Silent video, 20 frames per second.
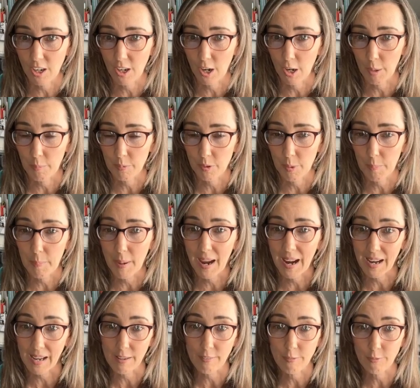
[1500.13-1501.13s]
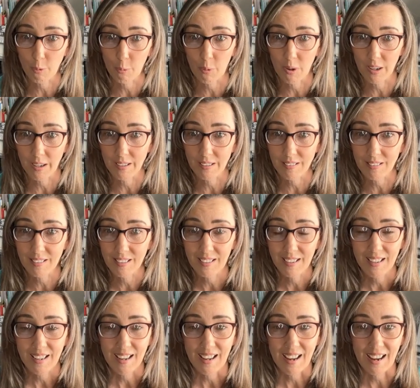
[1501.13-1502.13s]
up to pay for it.
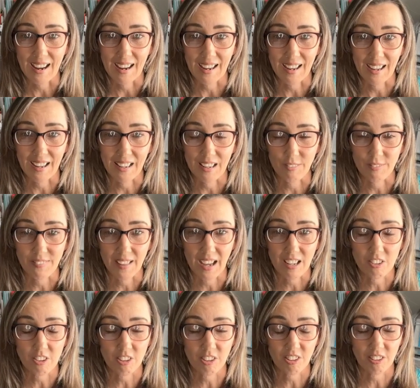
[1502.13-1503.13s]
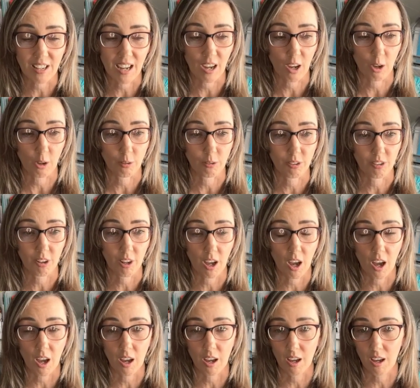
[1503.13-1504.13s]
And if that just sounds
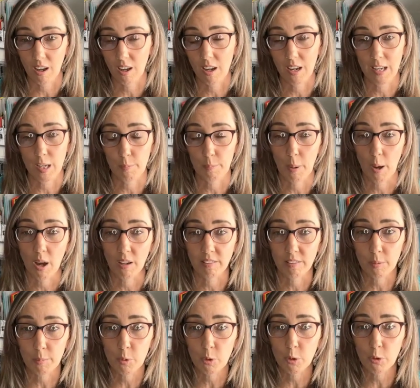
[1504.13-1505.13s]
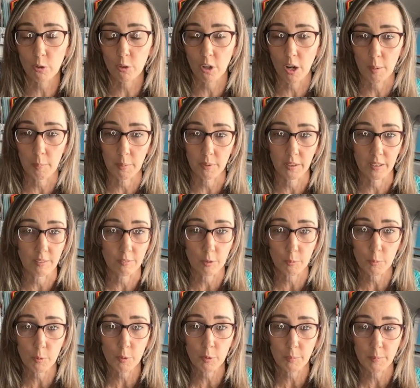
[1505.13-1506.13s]
impossible or
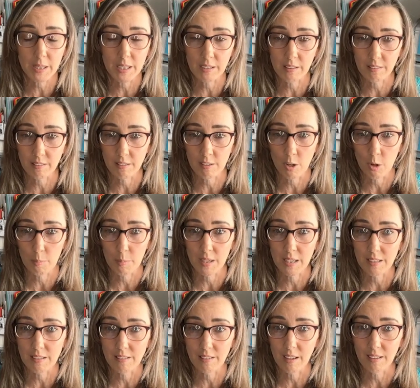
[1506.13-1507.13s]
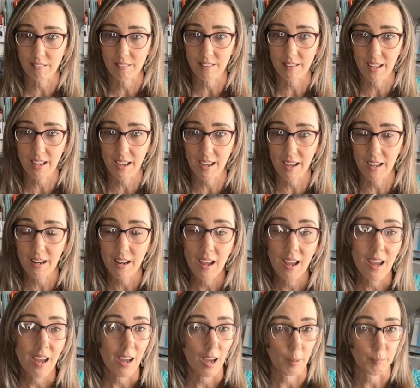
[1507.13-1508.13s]
unbelievable because nobody does that,
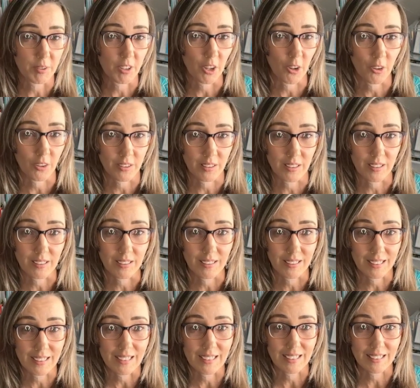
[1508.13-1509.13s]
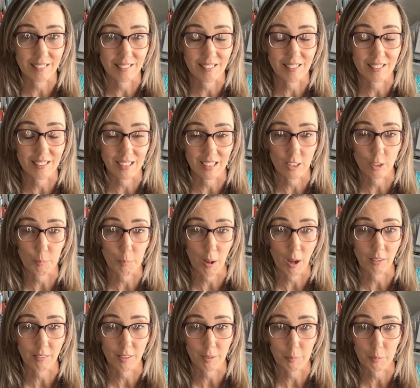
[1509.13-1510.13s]
I'm telling you, it's
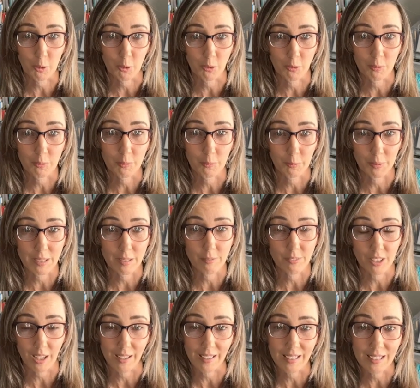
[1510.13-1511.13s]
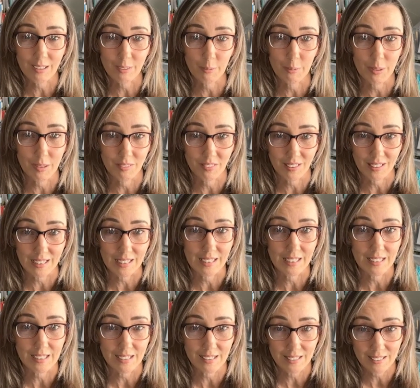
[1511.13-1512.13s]
possible. We've done it, we've seen
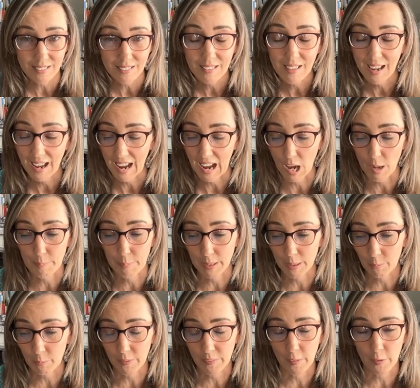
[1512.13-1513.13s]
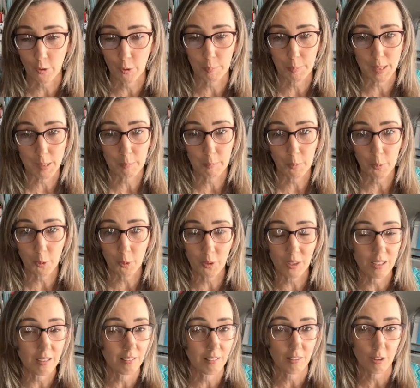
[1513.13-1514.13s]
it happen with other people.
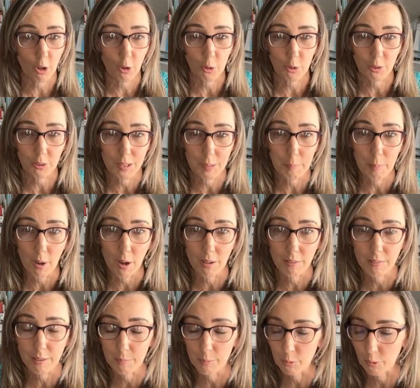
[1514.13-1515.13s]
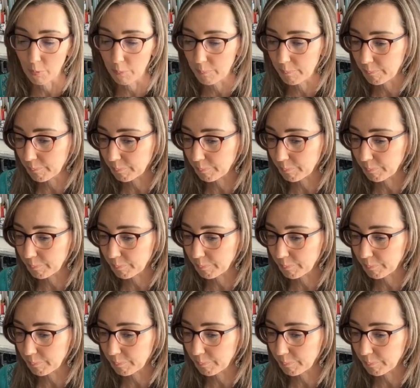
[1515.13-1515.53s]
It's totally possible.